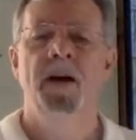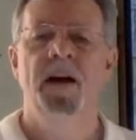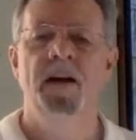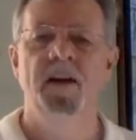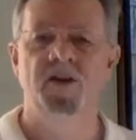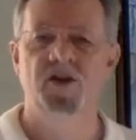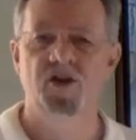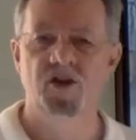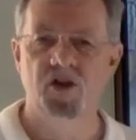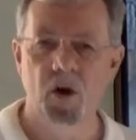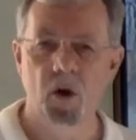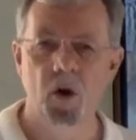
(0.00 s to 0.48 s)

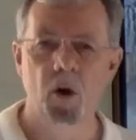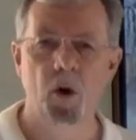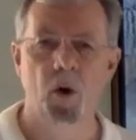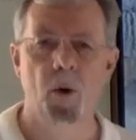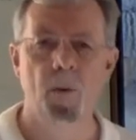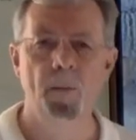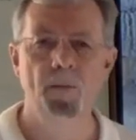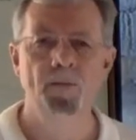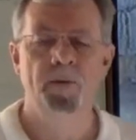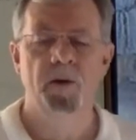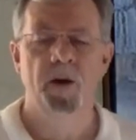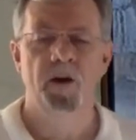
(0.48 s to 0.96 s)
he's
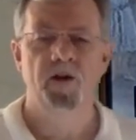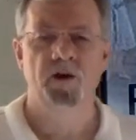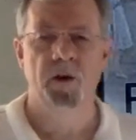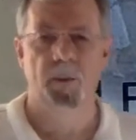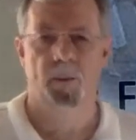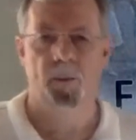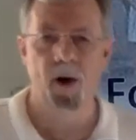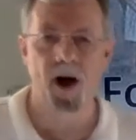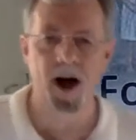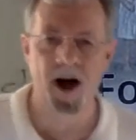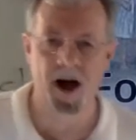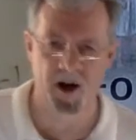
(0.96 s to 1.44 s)
sold
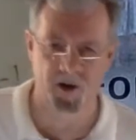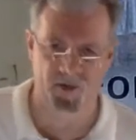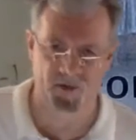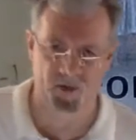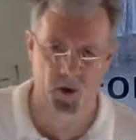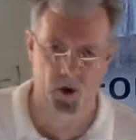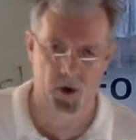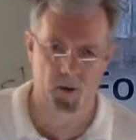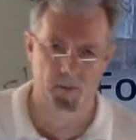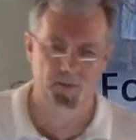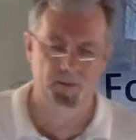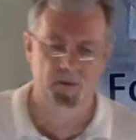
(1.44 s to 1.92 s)
to
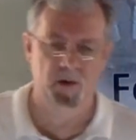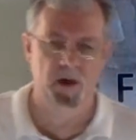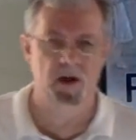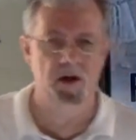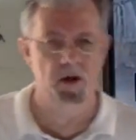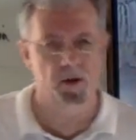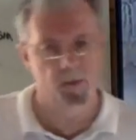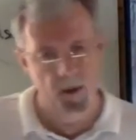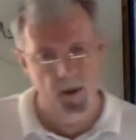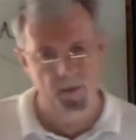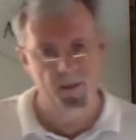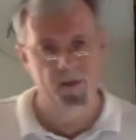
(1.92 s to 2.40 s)
Potiphar.
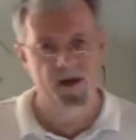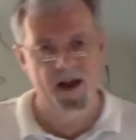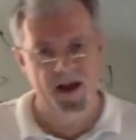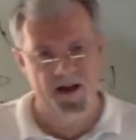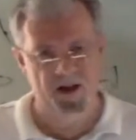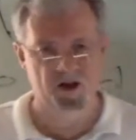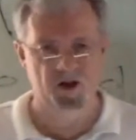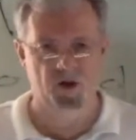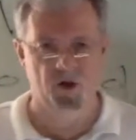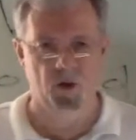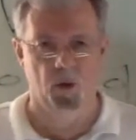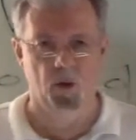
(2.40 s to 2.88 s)
And you remember
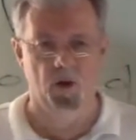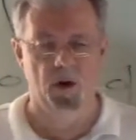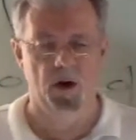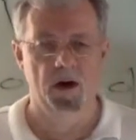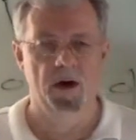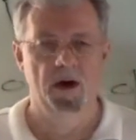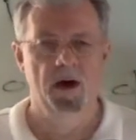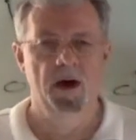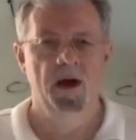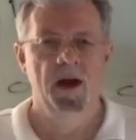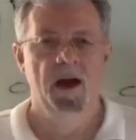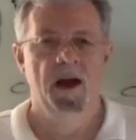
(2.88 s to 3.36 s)
that story.
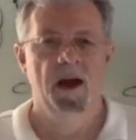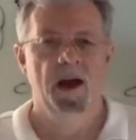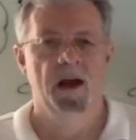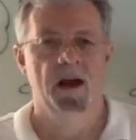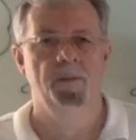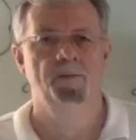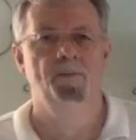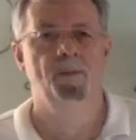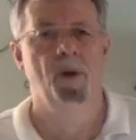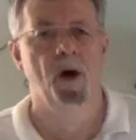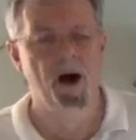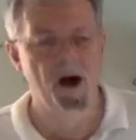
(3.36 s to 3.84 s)

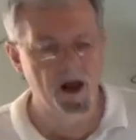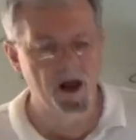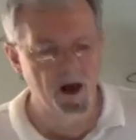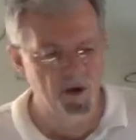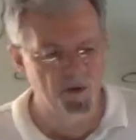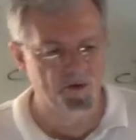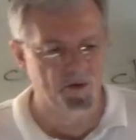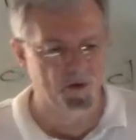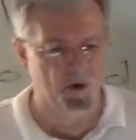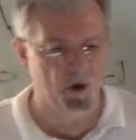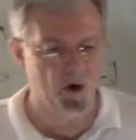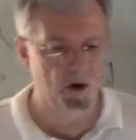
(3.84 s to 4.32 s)
And
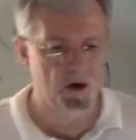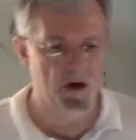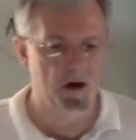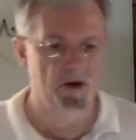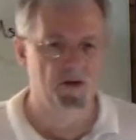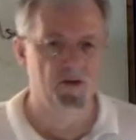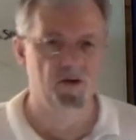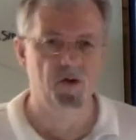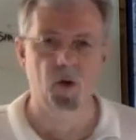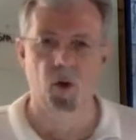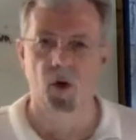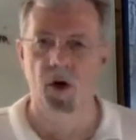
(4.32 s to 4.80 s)
Potiphar
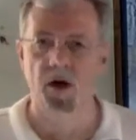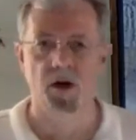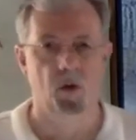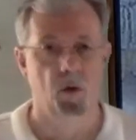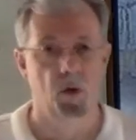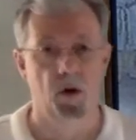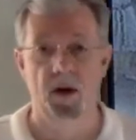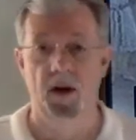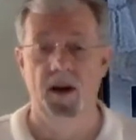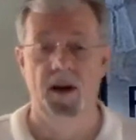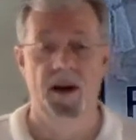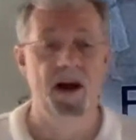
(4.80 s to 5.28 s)
is going
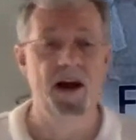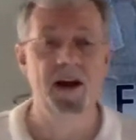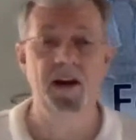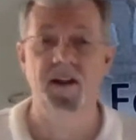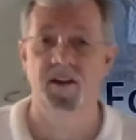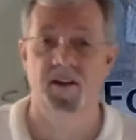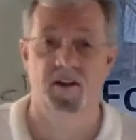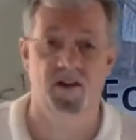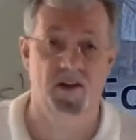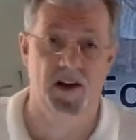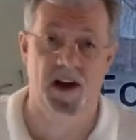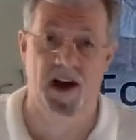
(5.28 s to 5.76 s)
to really
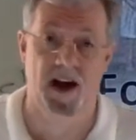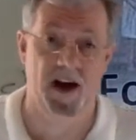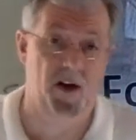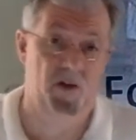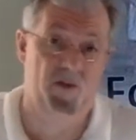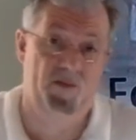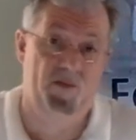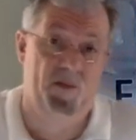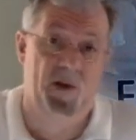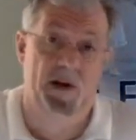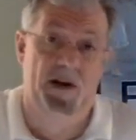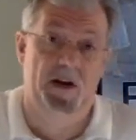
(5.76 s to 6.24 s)
like this
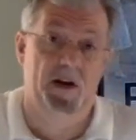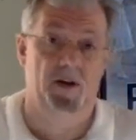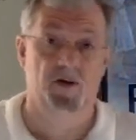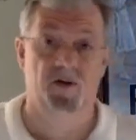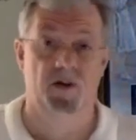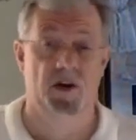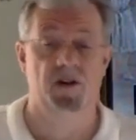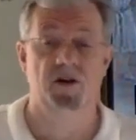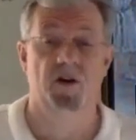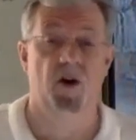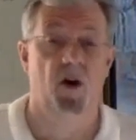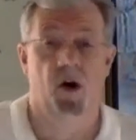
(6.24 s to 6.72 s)
guy
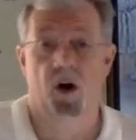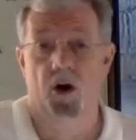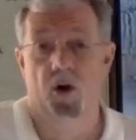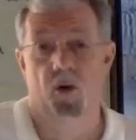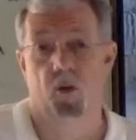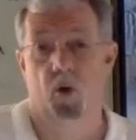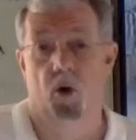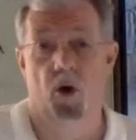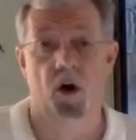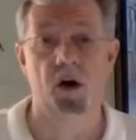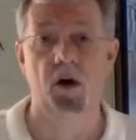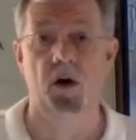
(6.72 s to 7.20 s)
because he's a
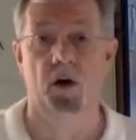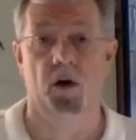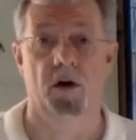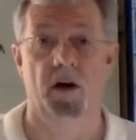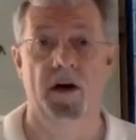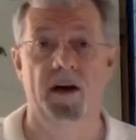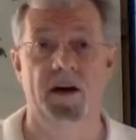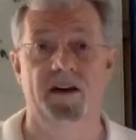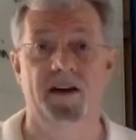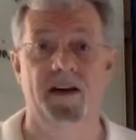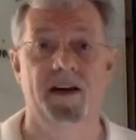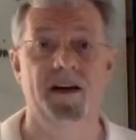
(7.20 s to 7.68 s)
hard
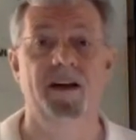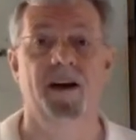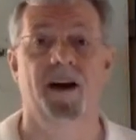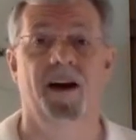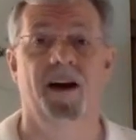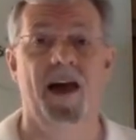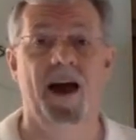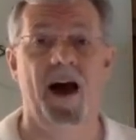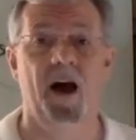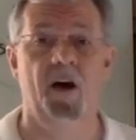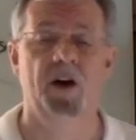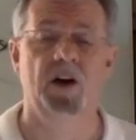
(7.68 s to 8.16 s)
worker. He didn't
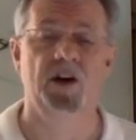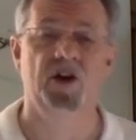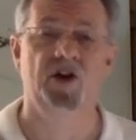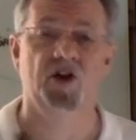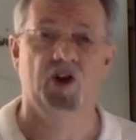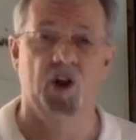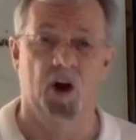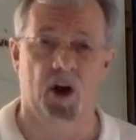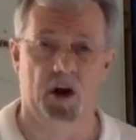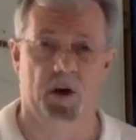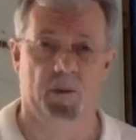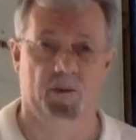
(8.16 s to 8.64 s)
allow
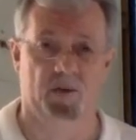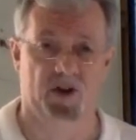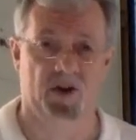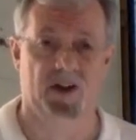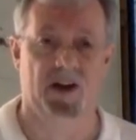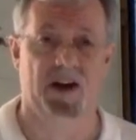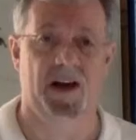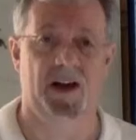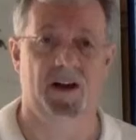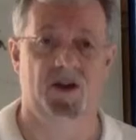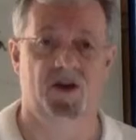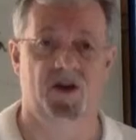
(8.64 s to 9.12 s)
his
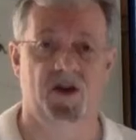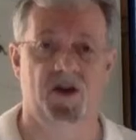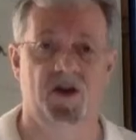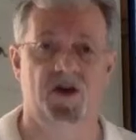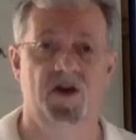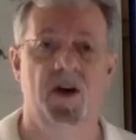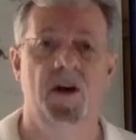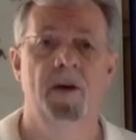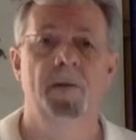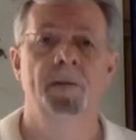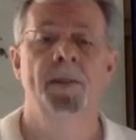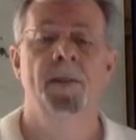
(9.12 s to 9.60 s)

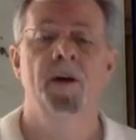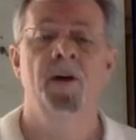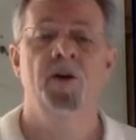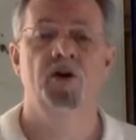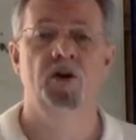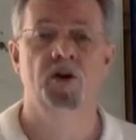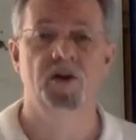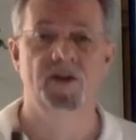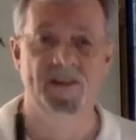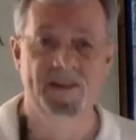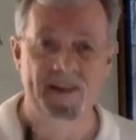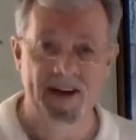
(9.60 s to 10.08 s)
circumstances
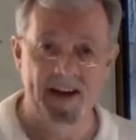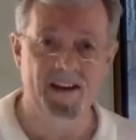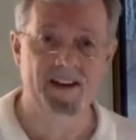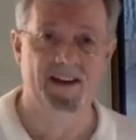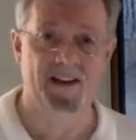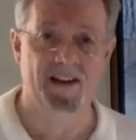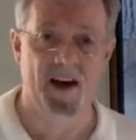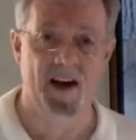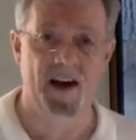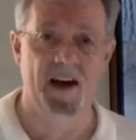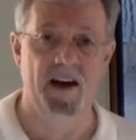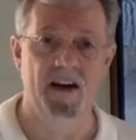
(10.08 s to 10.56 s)
to
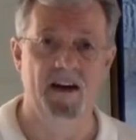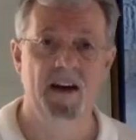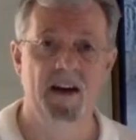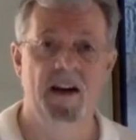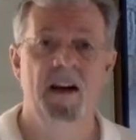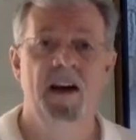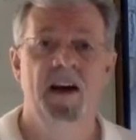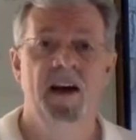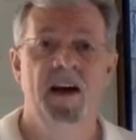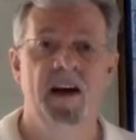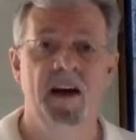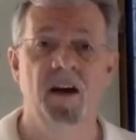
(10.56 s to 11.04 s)
dictate
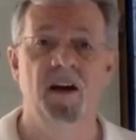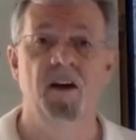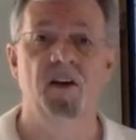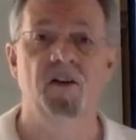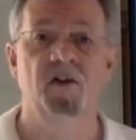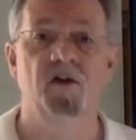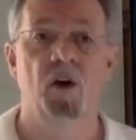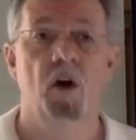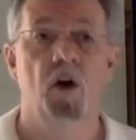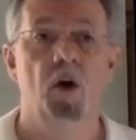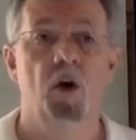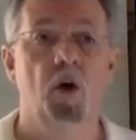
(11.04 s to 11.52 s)

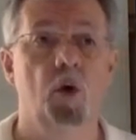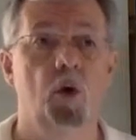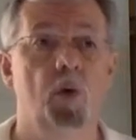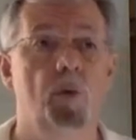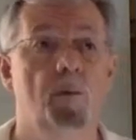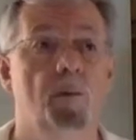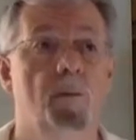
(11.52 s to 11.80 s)
his,